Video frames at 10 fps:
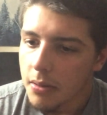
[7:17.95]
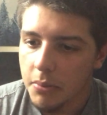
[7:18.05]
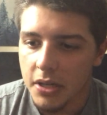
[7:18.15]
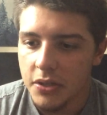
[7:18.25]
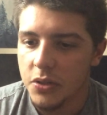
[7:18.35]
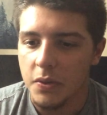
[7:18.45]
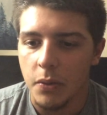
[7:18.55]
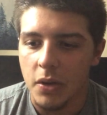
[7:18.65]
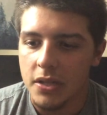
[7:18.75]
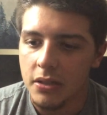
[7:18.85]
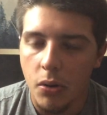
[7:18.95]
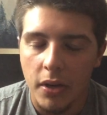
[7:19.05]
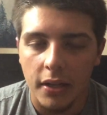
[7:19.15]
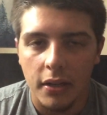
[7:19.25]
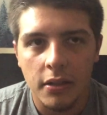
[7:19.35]
but it wasn't
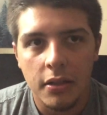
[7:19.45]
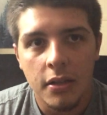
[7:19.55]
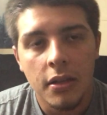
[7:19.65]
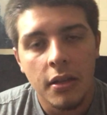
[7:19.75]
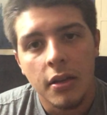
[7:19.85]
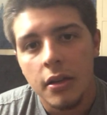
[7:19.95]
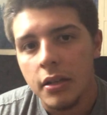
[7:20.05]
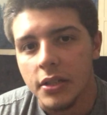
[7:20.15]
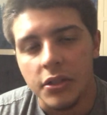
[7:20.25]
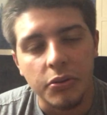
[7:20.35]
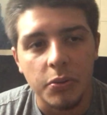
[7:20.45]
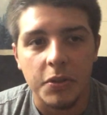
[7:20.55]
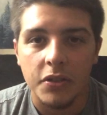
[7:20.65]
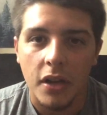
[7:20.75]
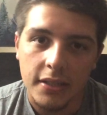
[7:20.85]
loading because YouTube
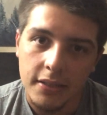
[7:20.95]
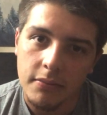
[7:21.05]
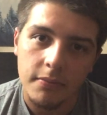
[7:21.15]
sucks at